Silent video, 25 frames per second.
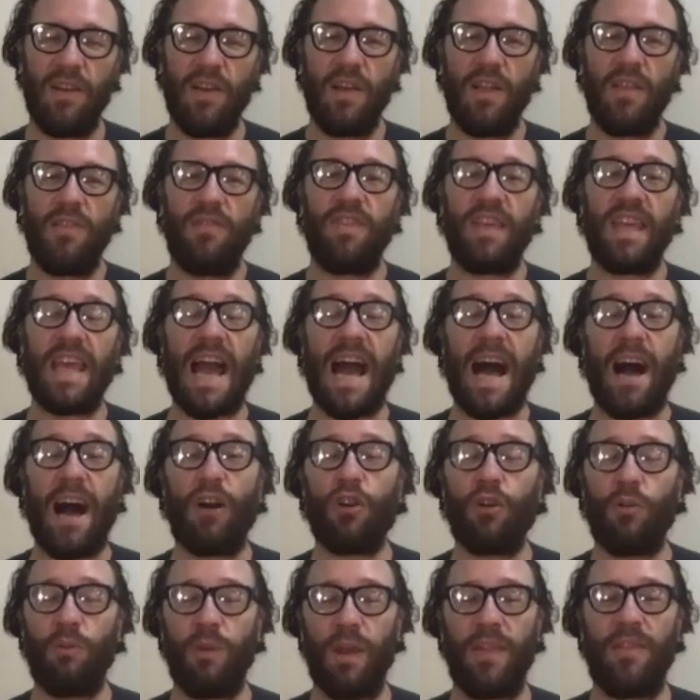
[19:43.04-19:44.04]
the
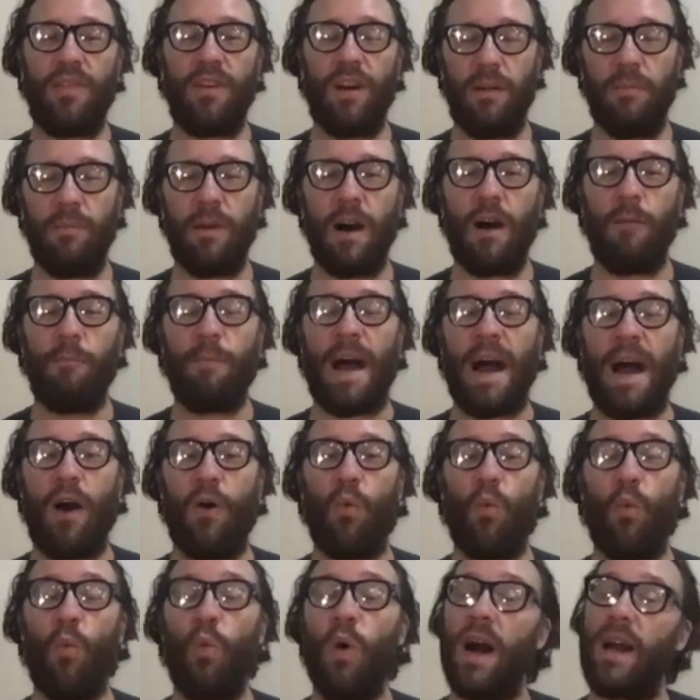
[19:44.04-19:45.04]
algorithm
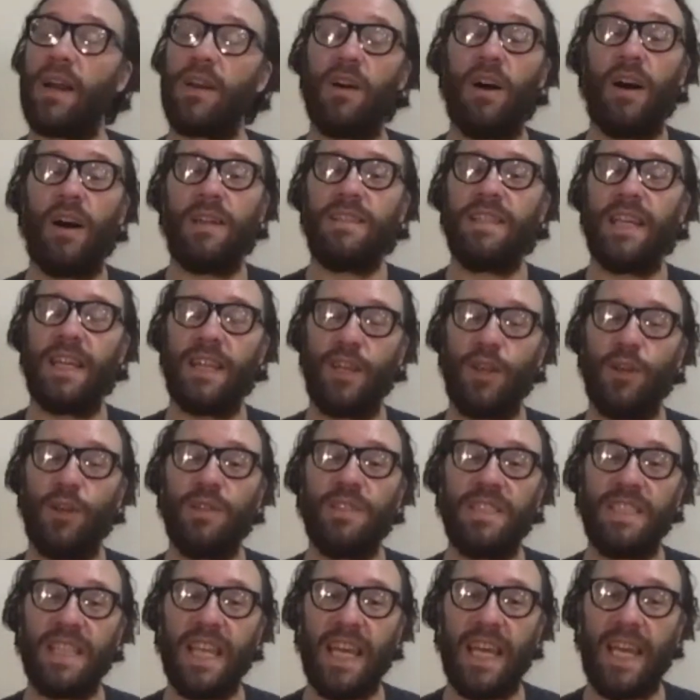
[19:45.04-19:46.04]
about what content you
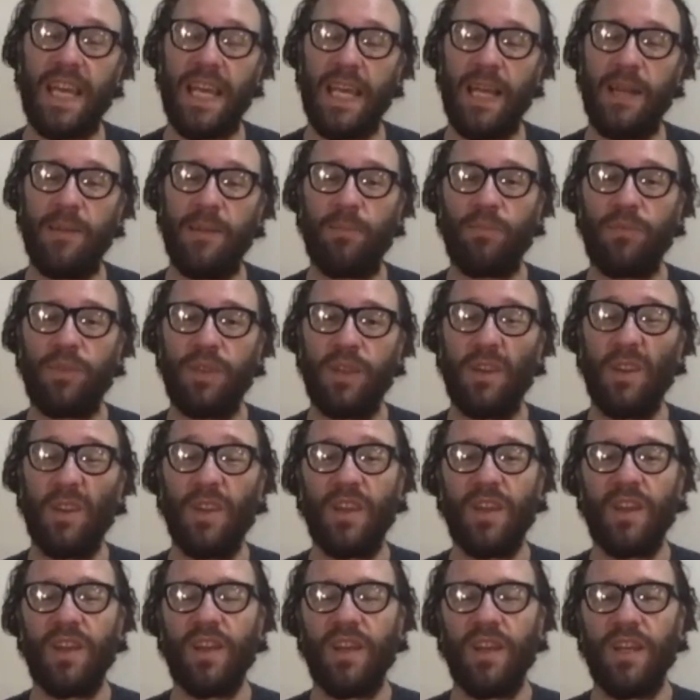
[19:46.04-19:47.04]
see
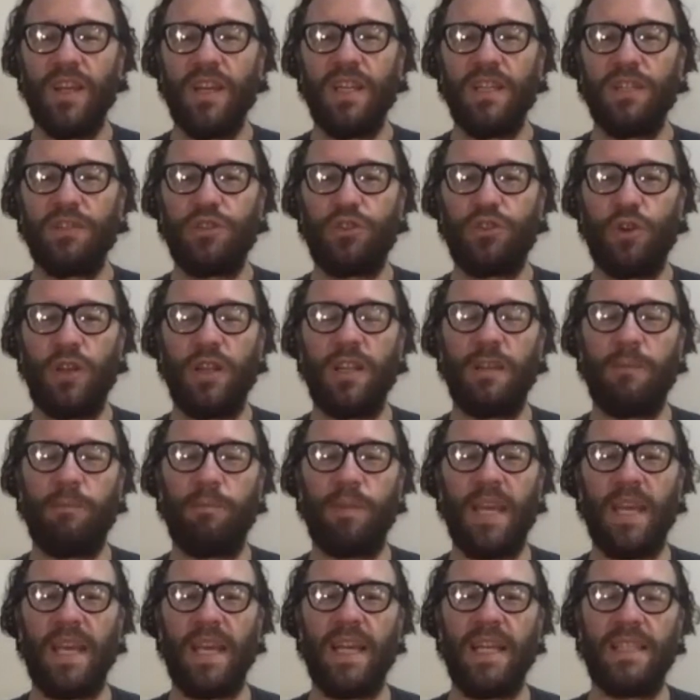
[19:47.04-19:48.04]
shouldn't
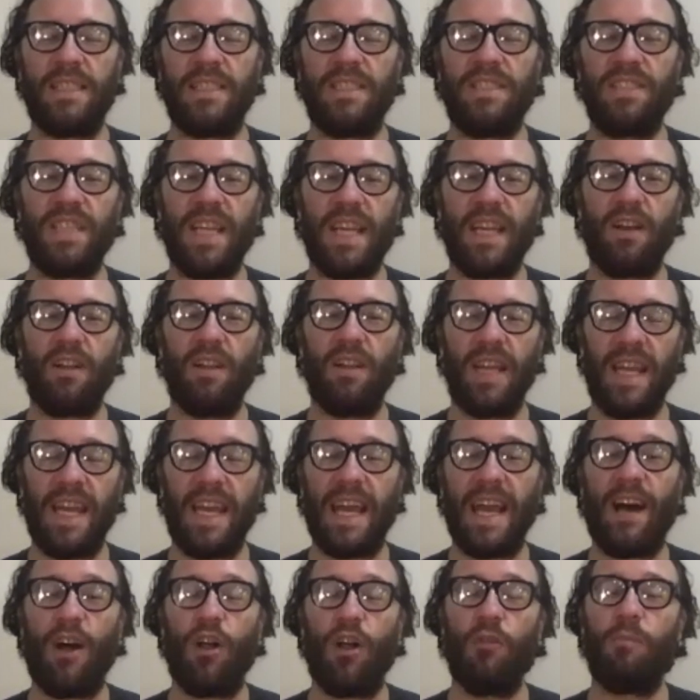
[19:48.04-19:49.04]
be singly
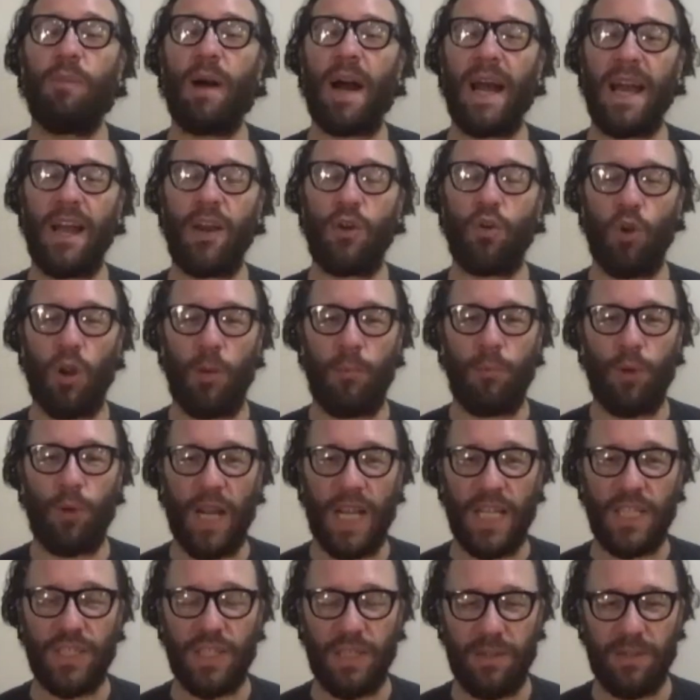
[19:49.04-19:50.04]
held by a
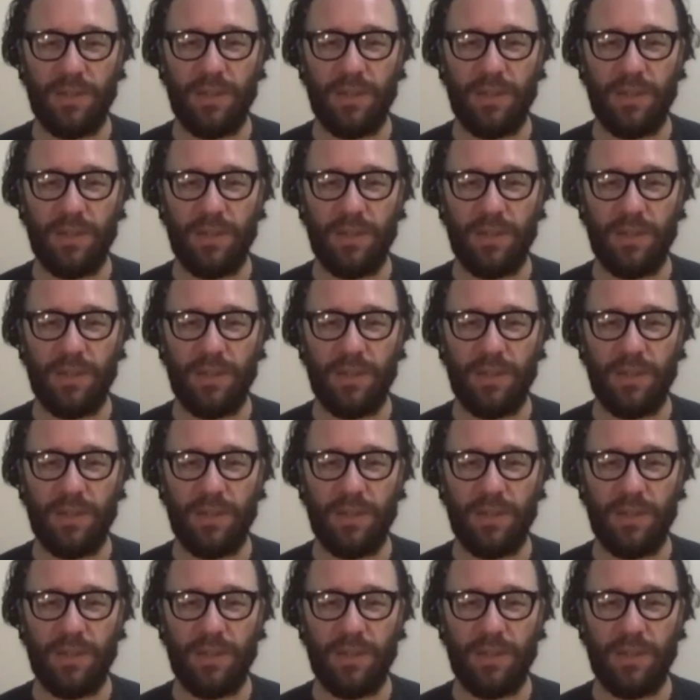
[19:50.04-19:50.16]
corporation.